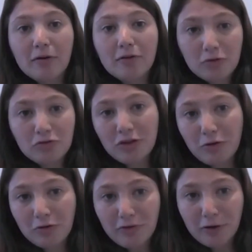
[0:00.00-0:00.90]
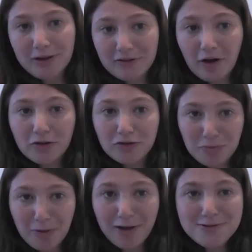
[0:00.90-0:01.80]
Usually those filmings are on
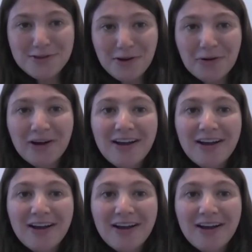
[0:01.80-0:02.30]
Shabbat. So